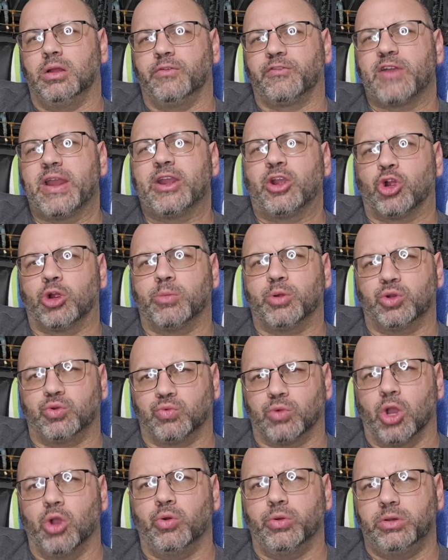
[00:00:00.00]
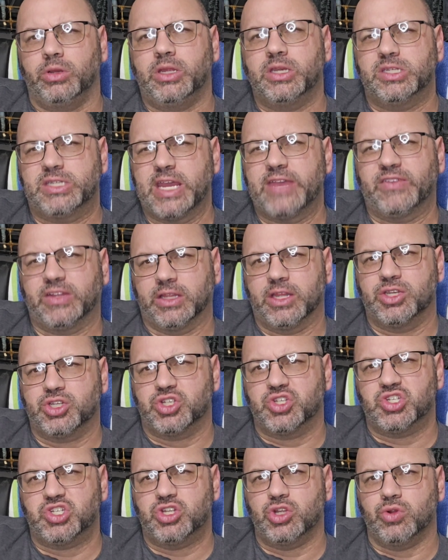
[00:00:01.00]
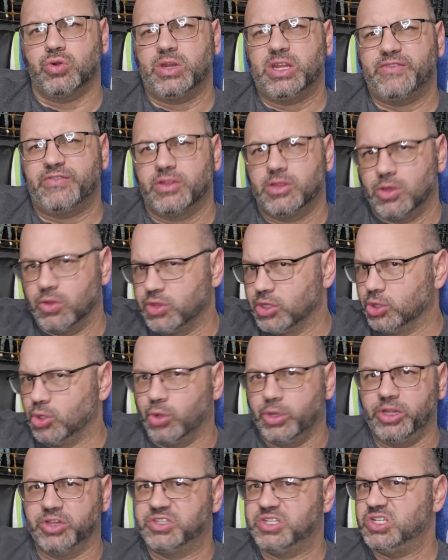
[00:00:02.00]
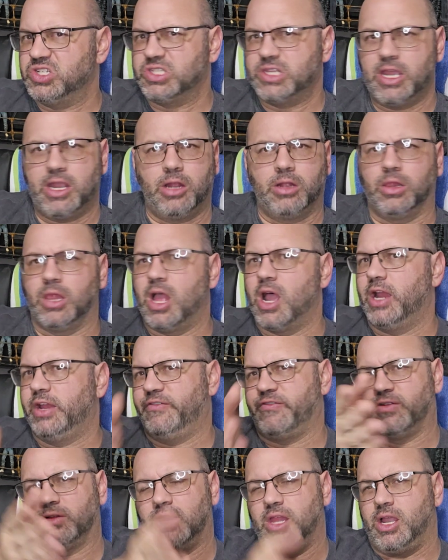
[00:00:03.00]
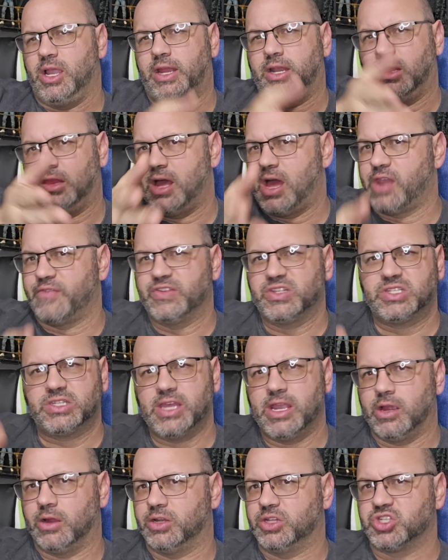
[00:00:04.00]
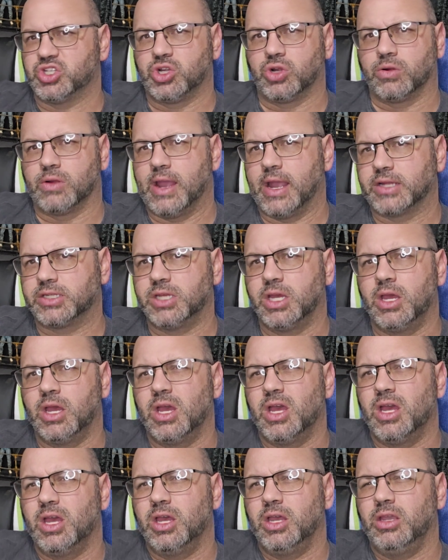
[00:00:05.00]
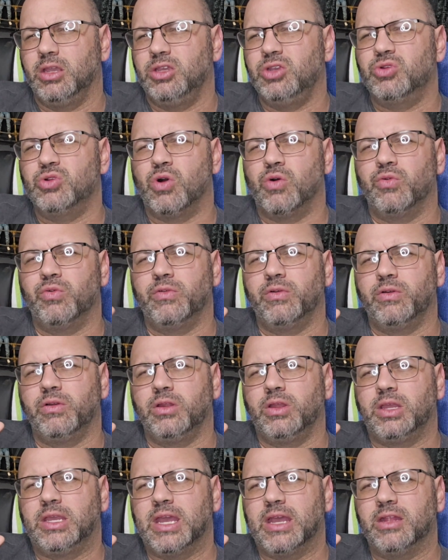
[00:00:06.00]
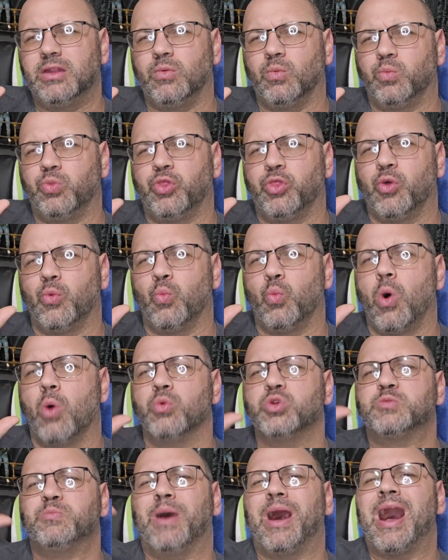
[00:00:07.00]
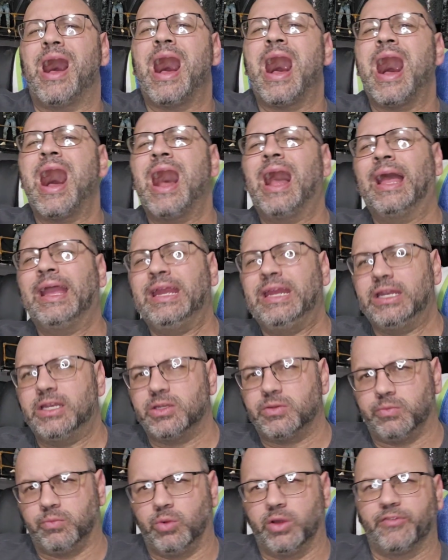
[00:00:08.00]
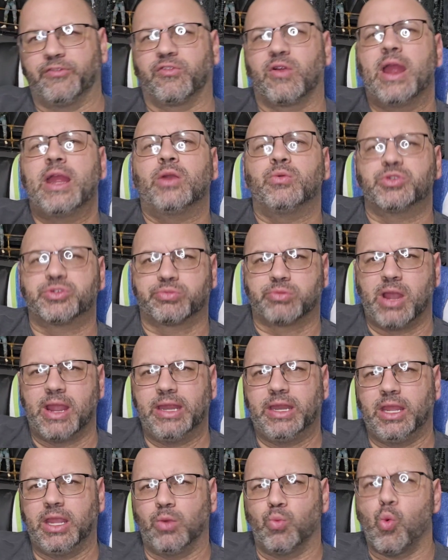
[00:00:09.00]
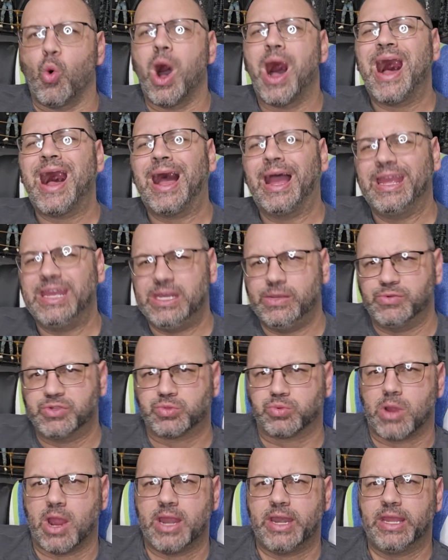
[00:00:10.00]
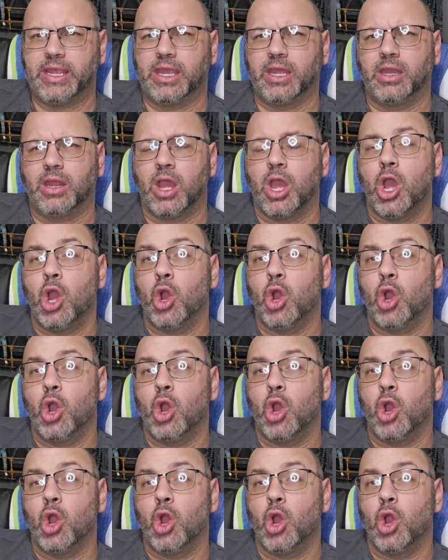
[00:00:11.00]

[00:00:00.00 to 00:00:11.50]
Frank Herbert wrote in David Lynch's Dune. Even though the loyalty's there, line for line, a lot of it's there and it's correct, you don't get what was behind what Frank was writing, why he was writing it.